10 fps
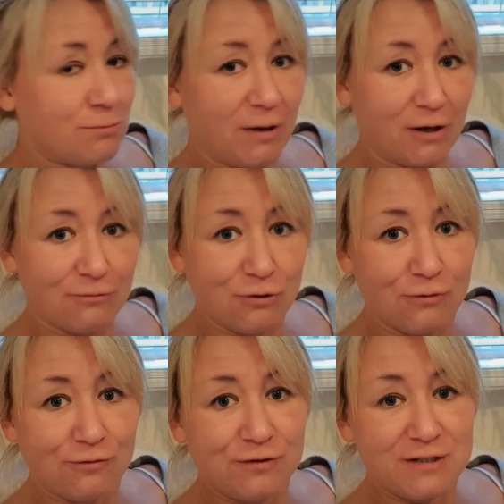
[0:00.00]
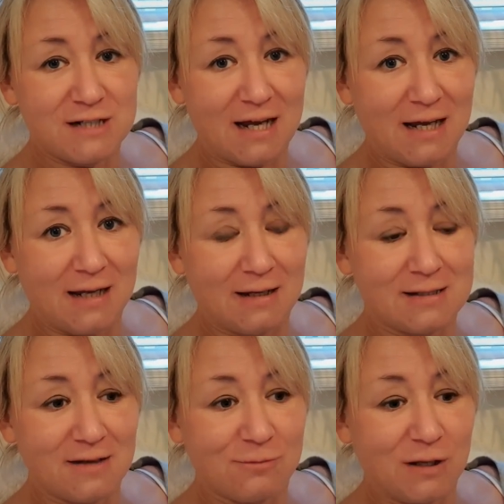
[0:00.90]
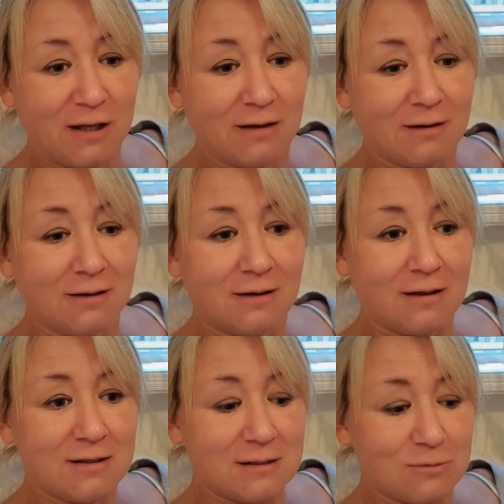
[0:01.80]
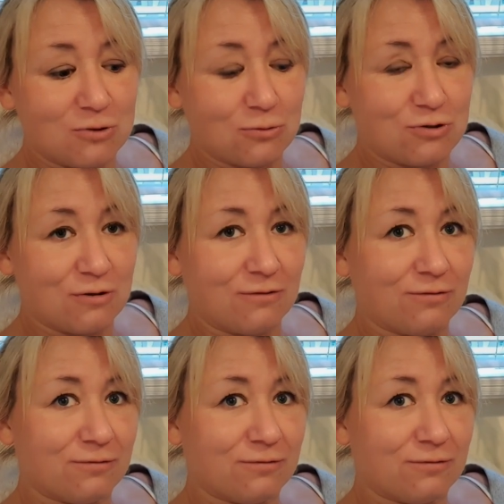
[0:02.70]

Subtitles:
pick a rune for the day to give me some sort of,